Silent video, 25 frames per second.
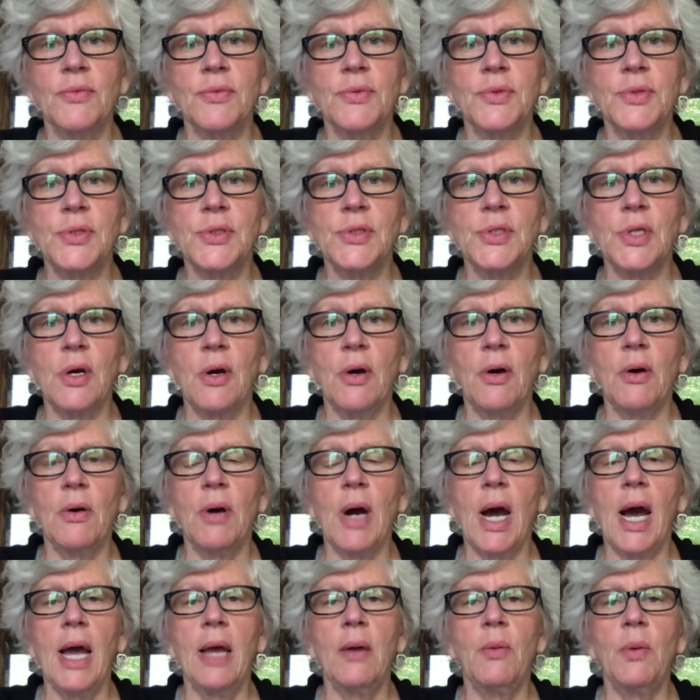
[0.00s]
so
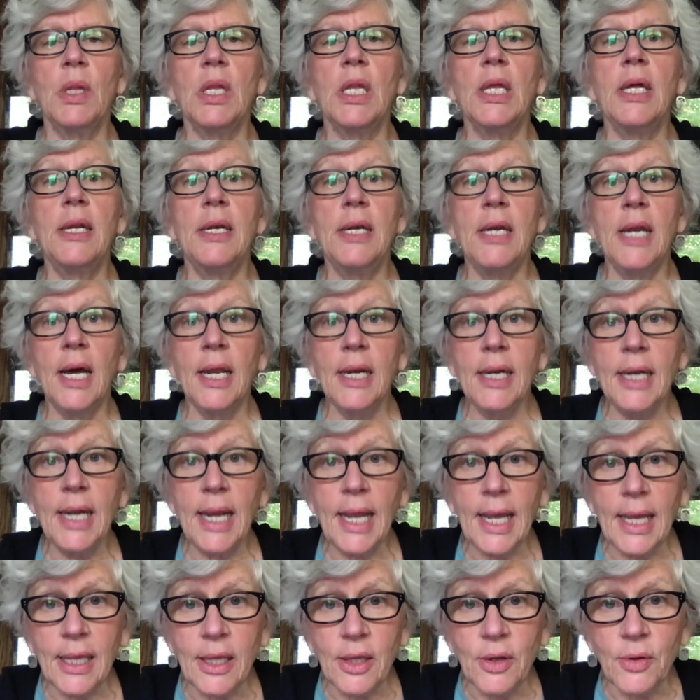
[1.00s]
I will
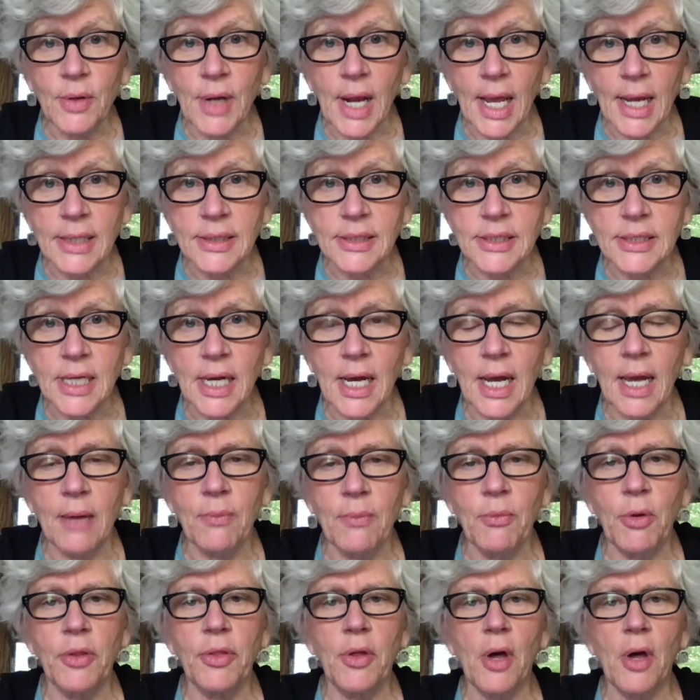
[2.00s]
inundate you next time with